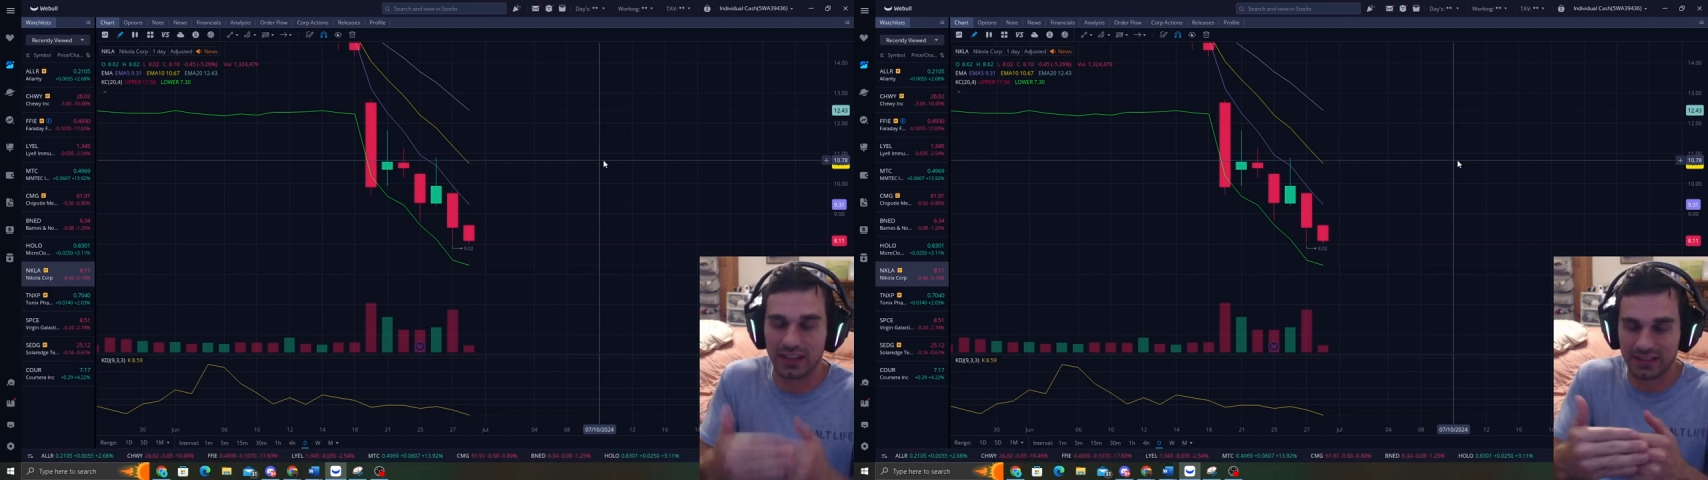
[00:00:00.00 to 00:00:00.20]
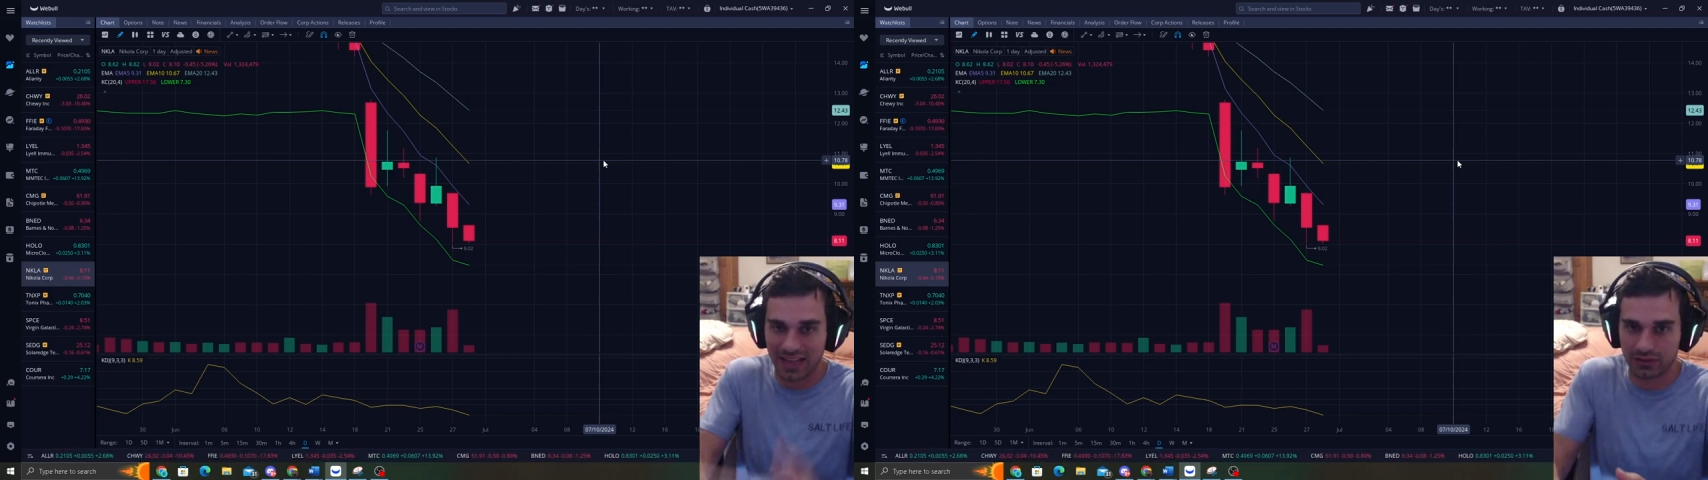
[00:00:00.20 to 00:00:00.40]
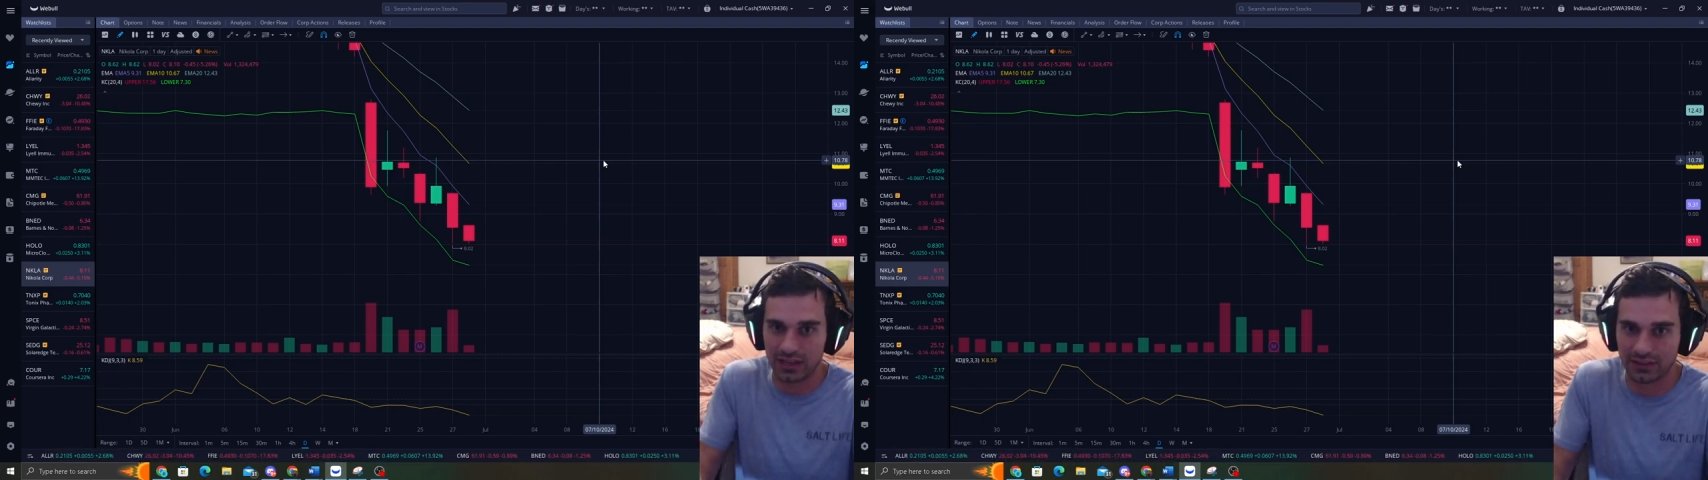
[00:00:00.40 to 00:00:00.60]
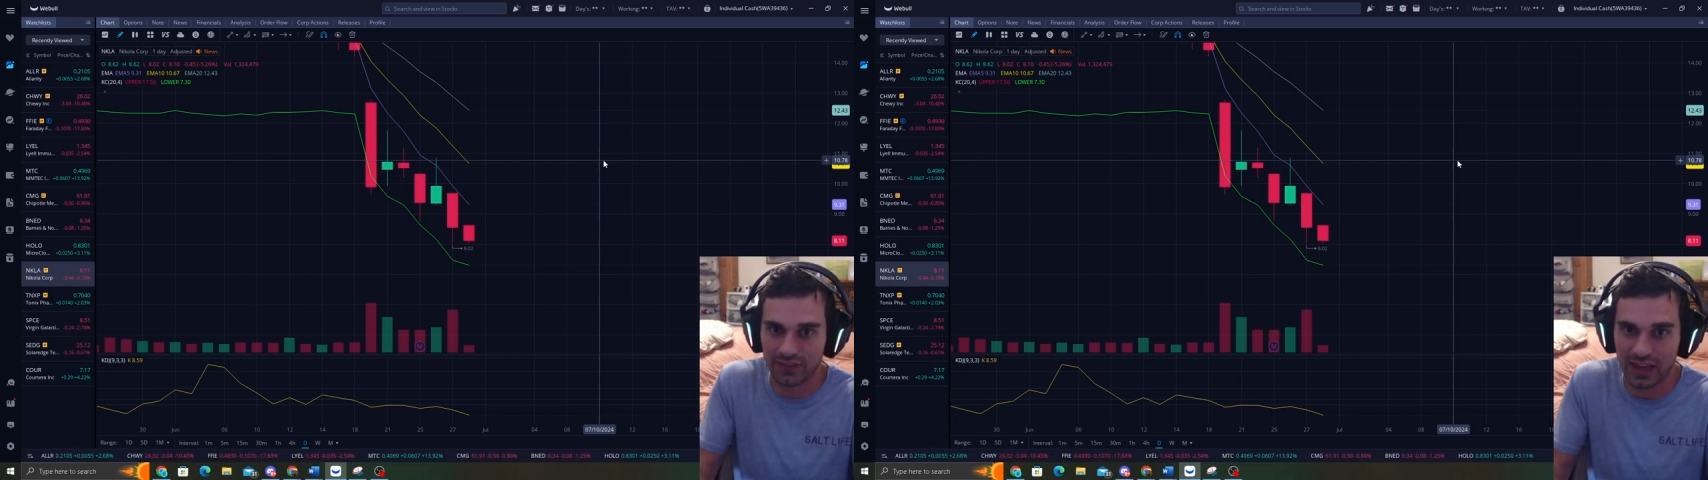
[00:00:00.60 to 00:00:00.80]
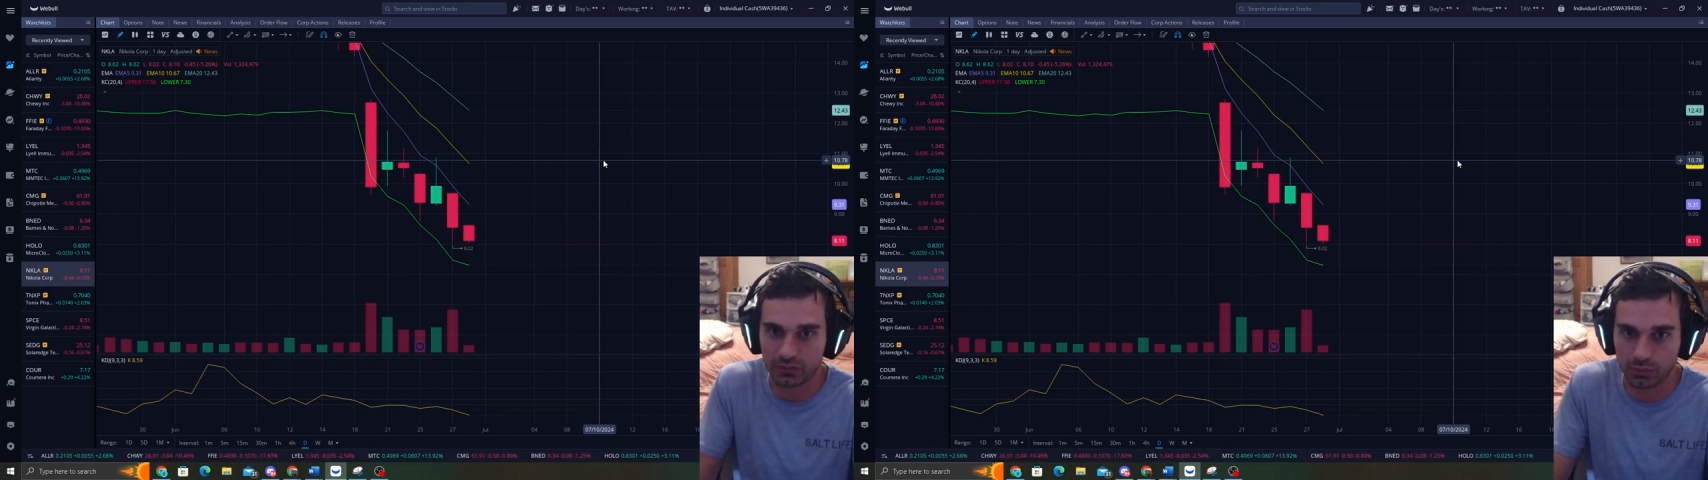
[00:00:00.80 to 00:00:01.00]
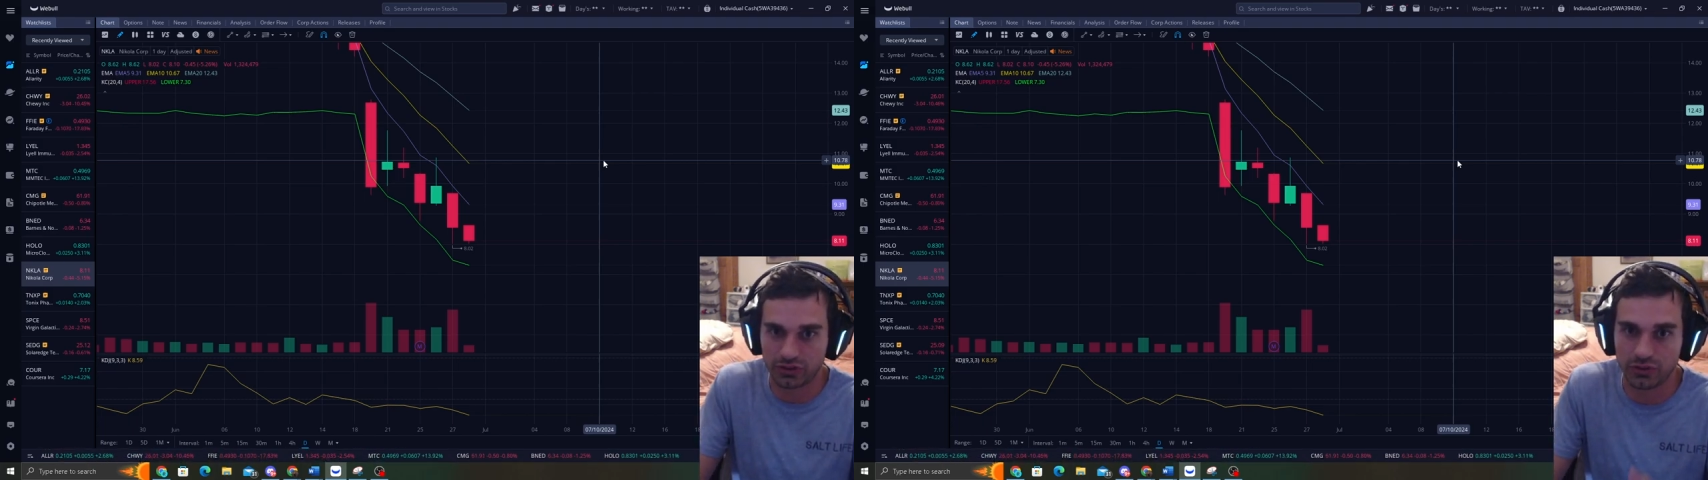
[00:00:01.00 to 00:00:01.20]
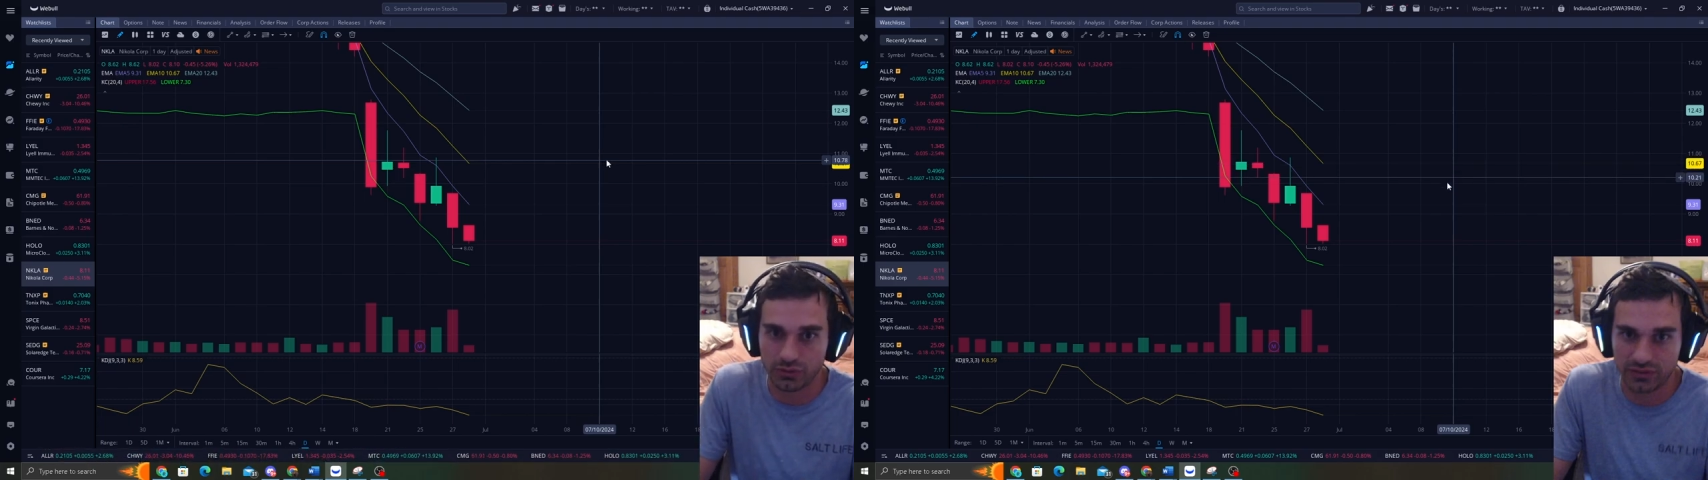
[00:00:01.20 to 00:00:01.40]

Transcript: and that's what you